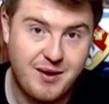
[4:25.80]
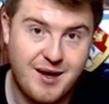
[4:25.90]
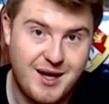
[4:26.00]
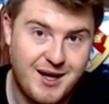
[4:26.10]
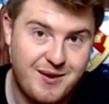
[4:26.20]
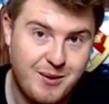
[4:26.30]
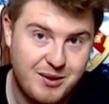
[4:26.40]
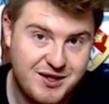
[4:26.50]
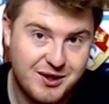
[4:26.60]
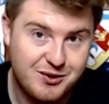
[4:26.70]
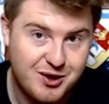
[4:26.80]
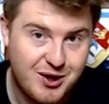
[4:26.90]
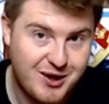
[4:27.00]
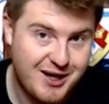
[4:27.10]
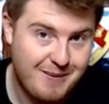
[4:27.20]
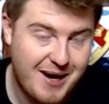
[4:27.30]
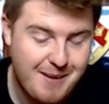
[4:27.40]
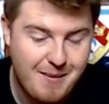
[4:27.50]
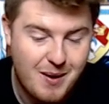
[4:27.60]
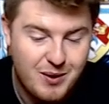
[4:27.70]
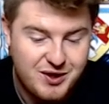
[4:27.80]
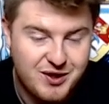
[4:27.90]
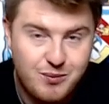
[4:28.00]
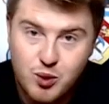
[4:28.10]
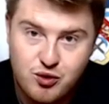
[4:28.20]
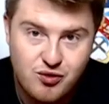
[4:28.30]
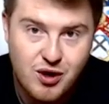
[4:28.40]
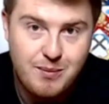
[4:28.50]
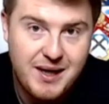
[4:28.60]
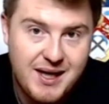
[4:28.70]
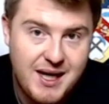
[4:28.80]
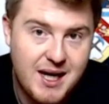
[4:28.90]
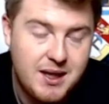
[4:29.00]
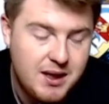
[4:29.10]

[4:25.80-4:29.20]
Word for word: uh, that we're still talking about Mowatt and Woodrow being here.